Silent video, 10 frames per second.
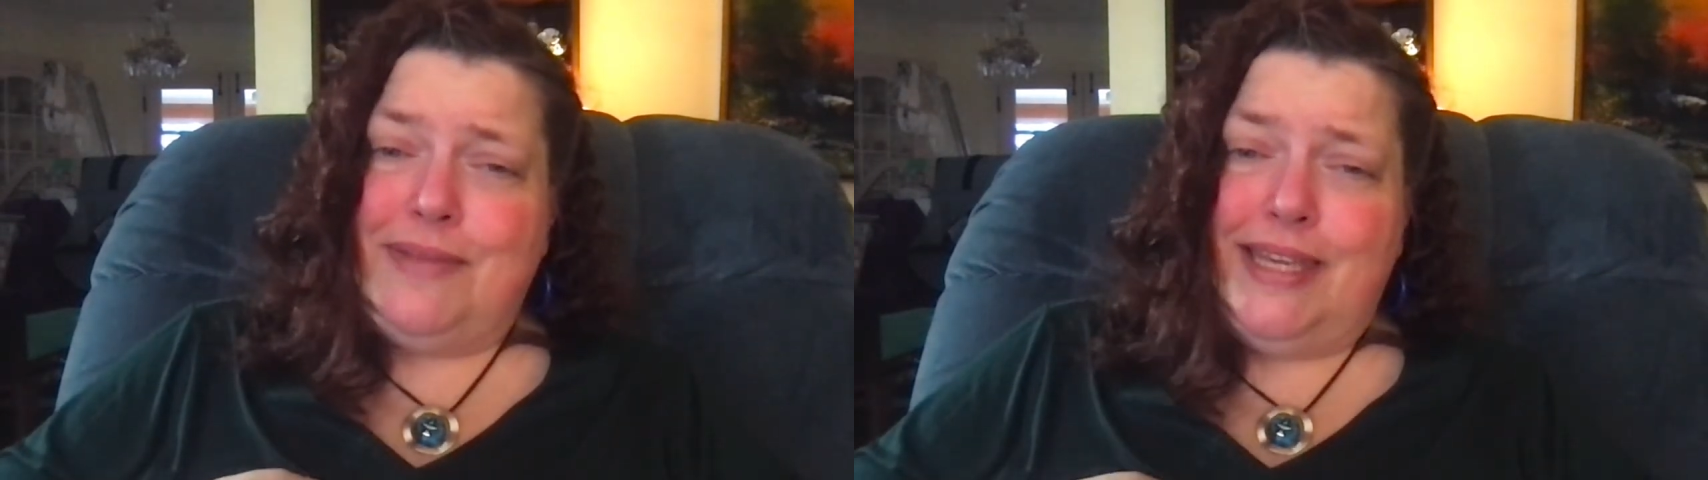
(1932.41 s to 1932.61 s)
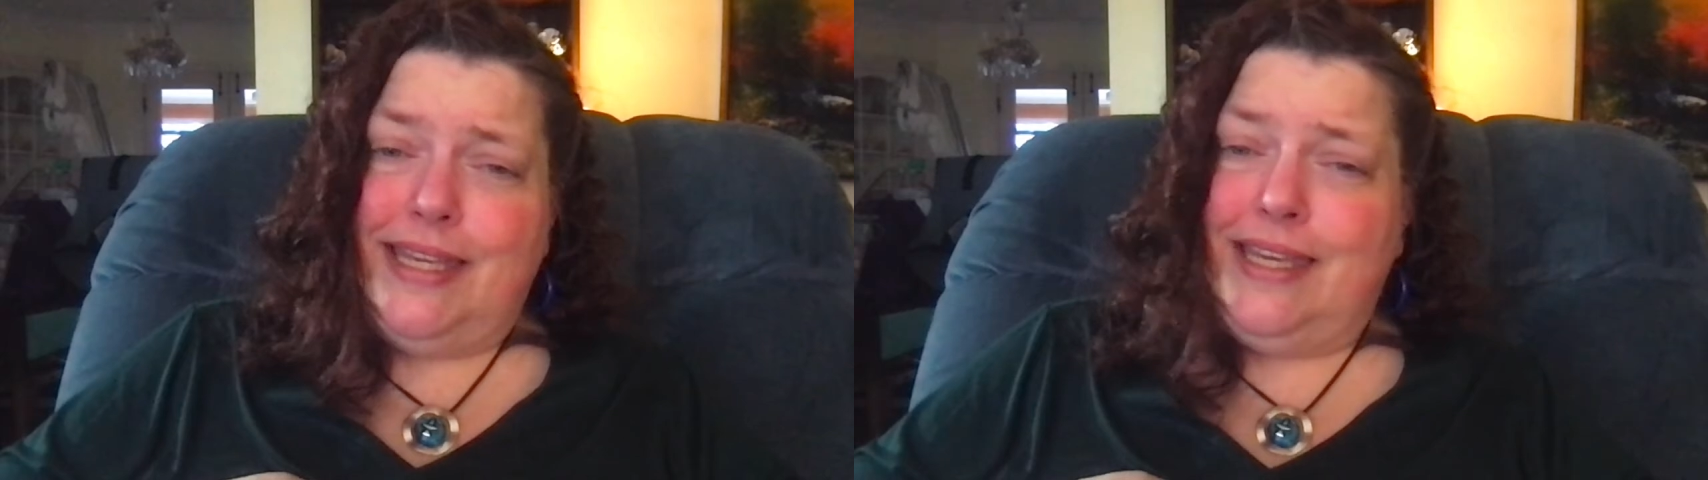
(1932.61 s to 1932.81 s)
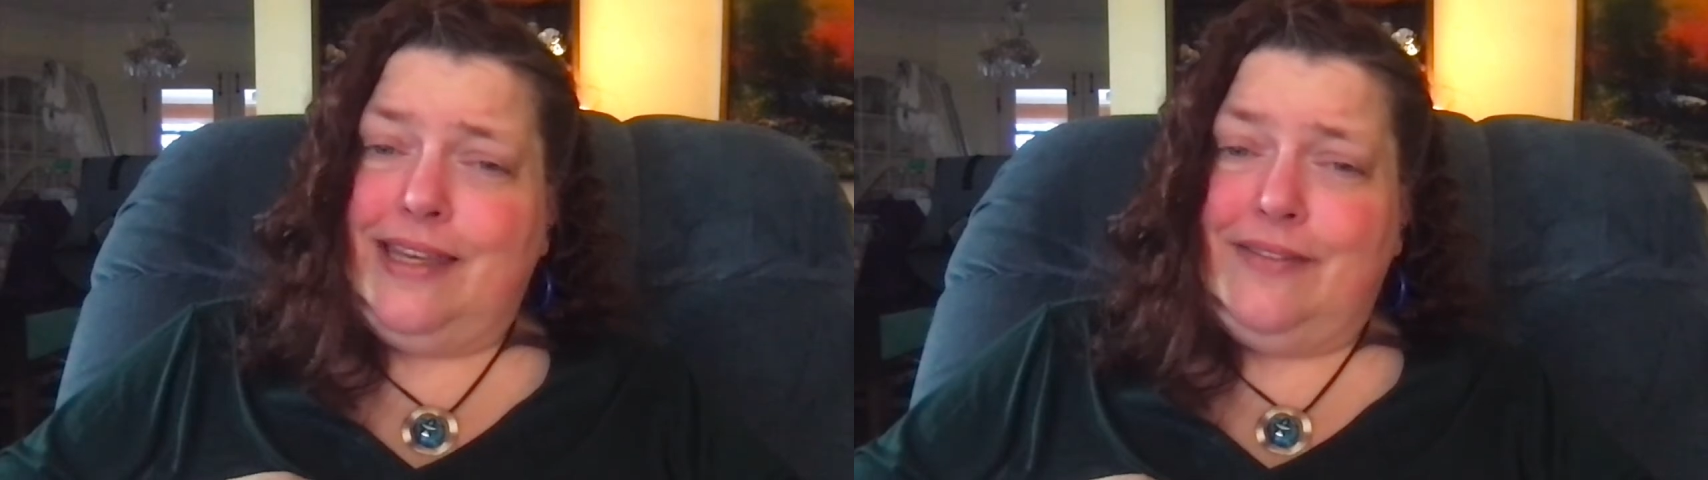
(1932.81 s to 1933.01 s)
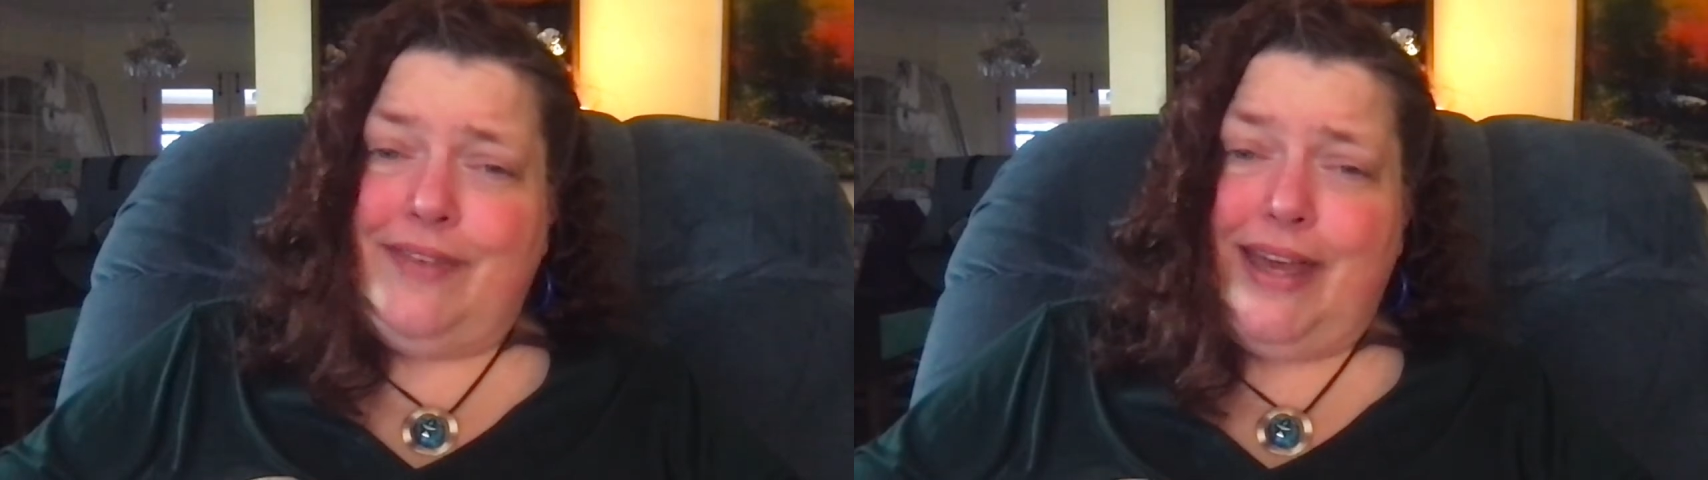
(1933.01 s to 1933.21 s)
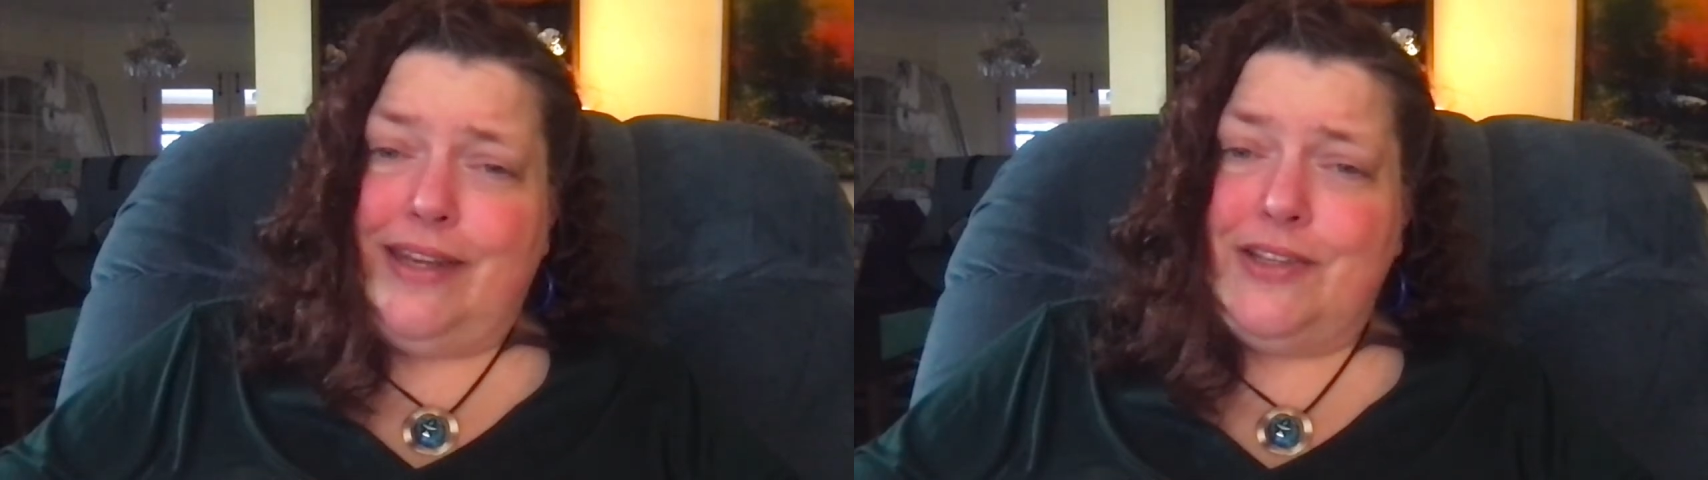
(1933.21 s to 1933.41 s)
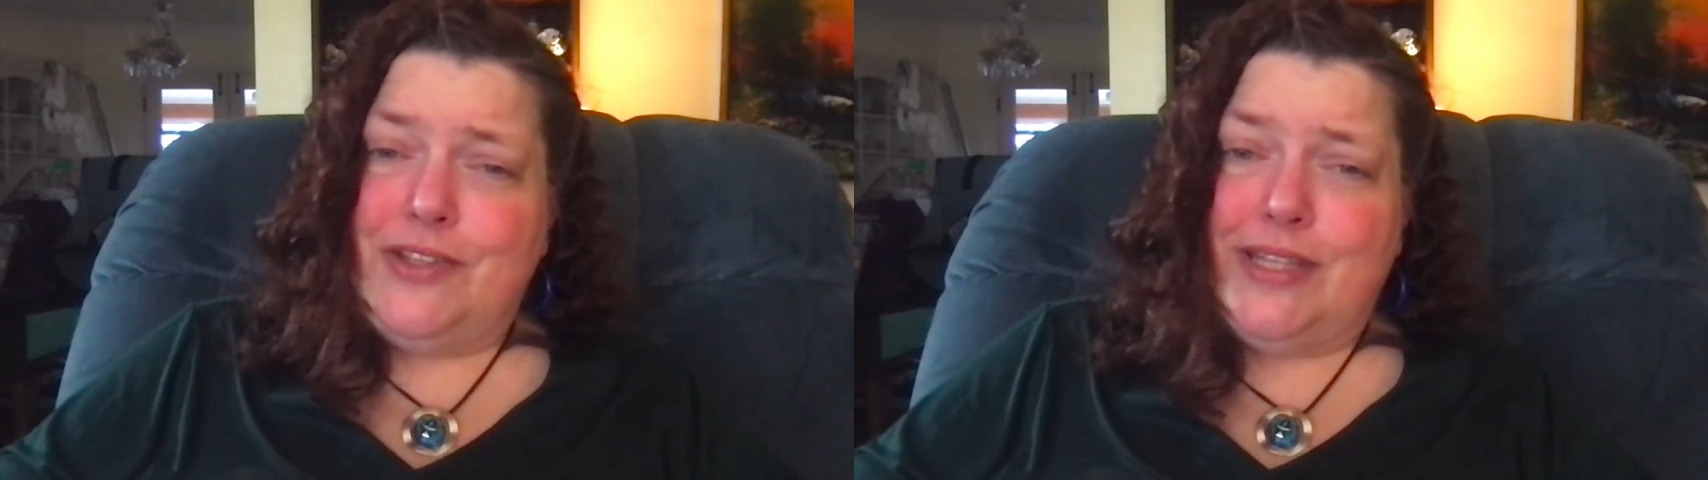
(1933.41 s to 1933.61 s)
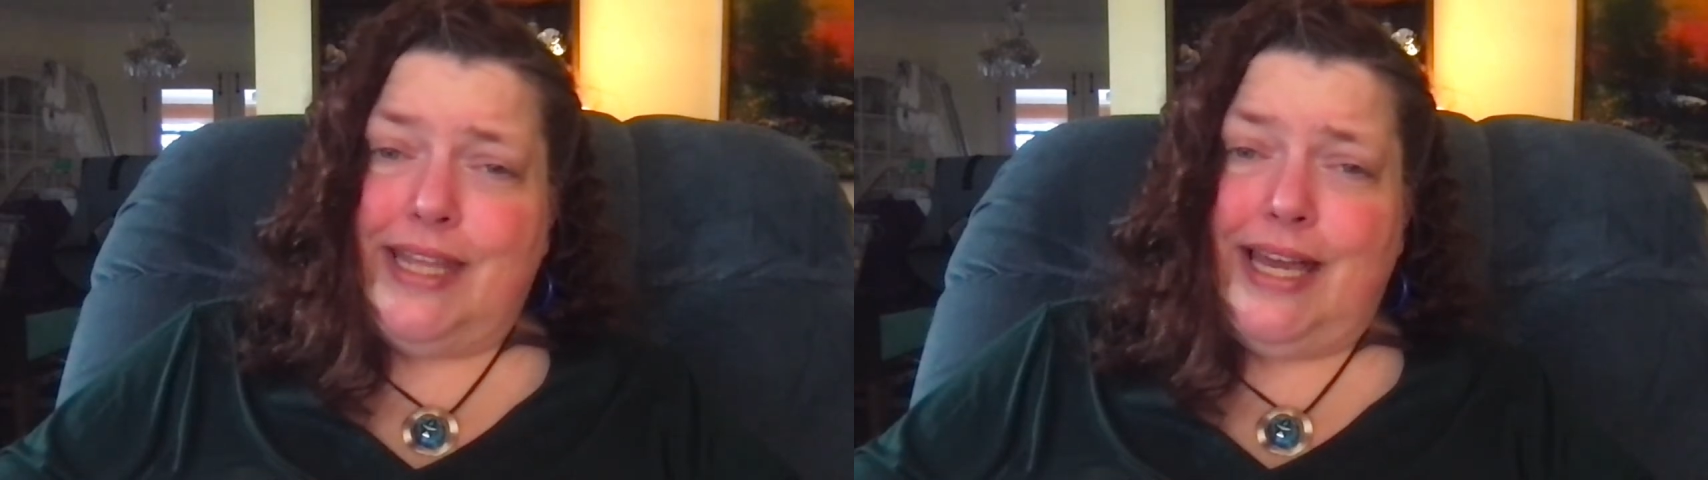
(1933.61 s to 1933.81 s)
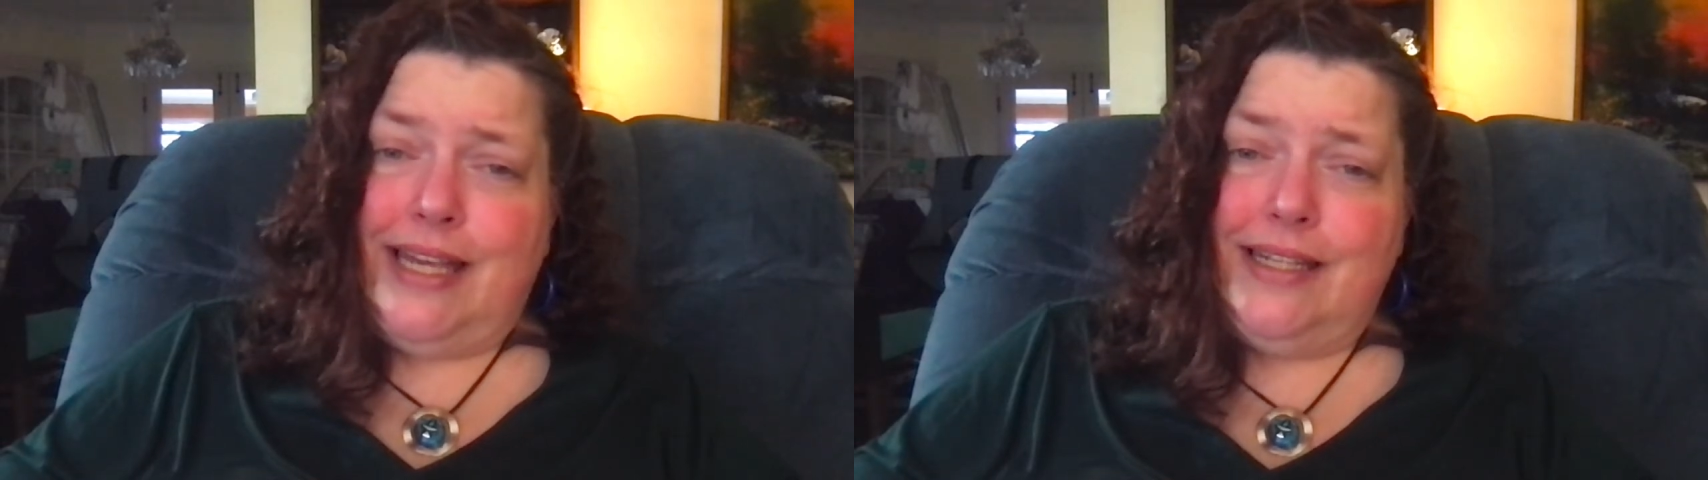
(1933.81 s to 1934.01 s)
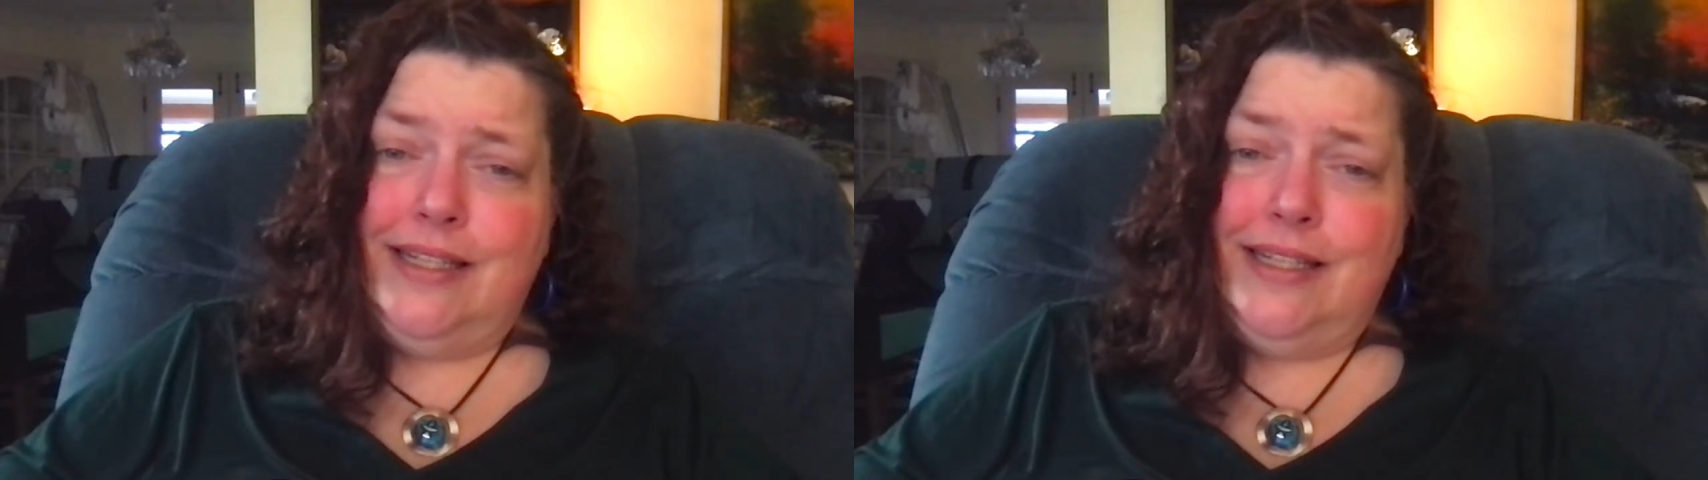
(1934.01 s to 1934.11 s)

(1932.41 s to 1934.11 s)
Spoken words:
taking advantage of that